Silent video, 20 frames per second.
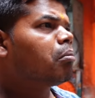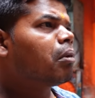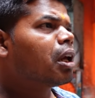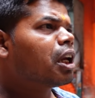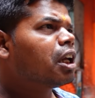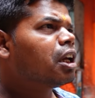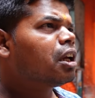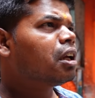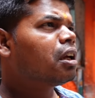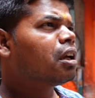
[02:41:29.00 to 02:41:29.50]

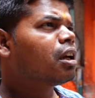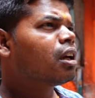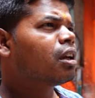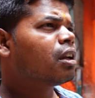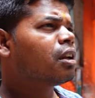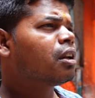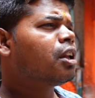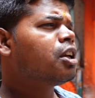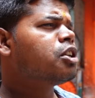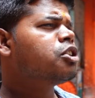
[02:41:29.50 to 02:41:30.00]
many
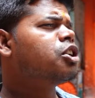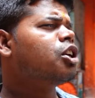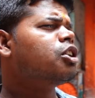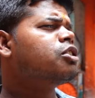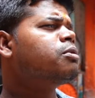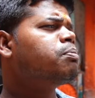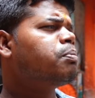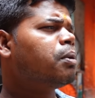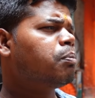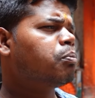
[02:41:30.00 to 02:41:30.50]

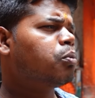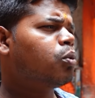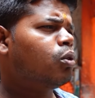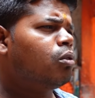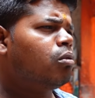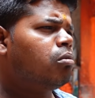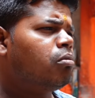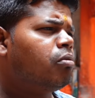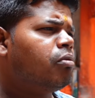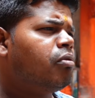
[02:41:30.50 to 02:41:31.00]
richest people,
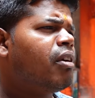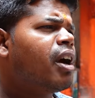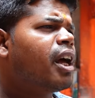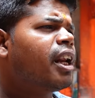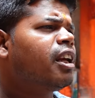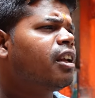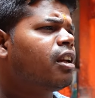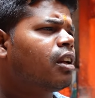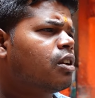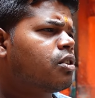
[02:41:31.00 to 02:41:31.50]

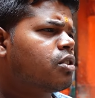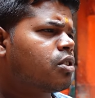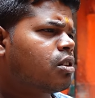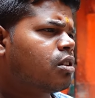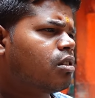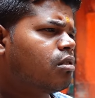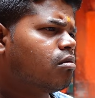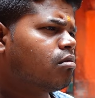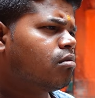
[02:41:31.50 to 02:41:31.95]
very rich,